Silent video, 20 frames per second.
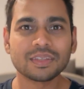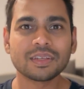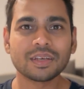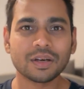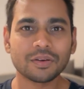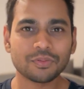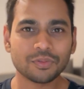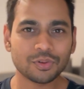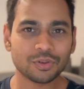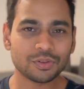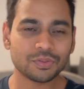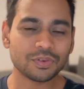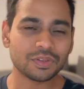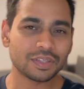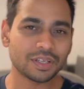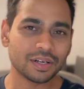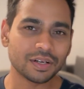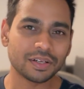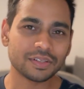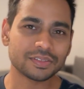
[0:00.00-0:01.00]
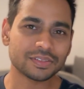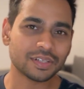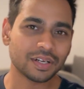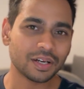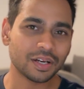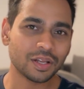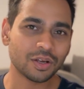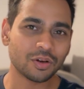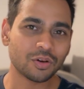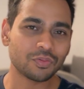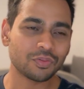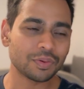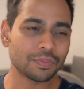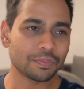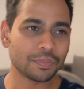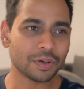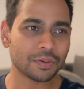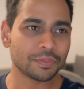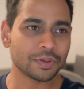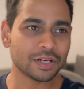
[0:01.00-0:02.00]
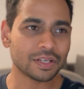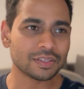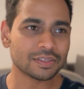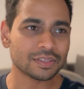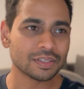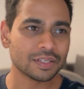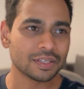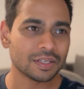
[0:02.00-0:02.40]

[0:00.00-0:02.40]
Of course, with the understanding of impermanence.